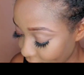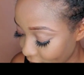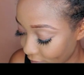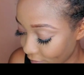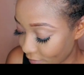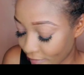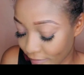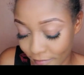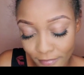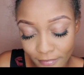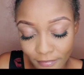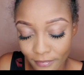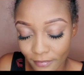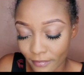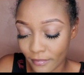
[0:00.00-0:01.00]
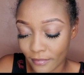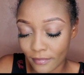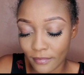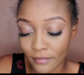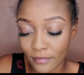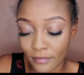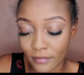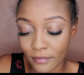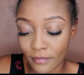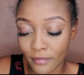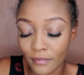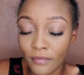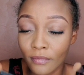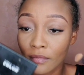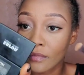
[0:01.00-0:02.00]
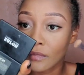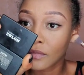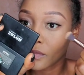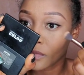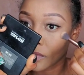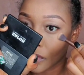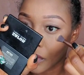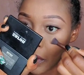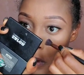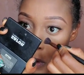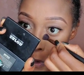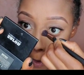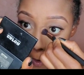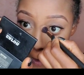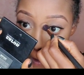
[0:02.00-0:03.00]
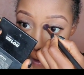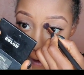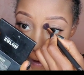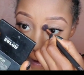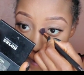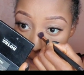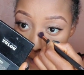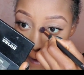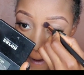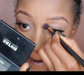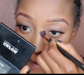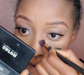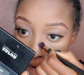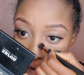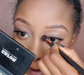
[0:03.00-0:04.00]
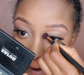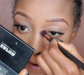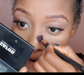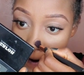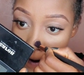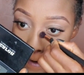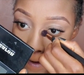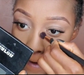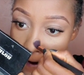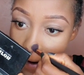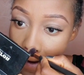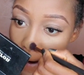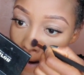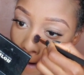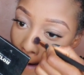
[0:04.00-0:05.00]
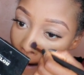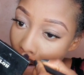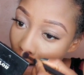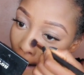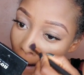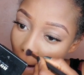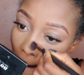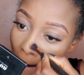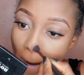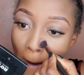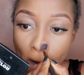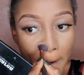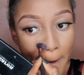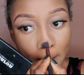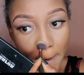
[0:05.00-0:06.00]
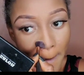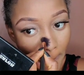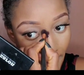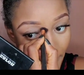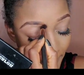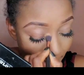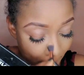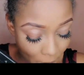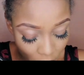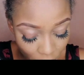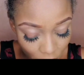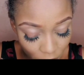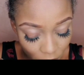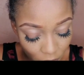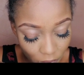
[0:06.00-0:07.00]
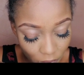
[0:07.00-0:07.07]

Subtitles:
and used that as my nose contour. I do not like the lines really harsh. I just like,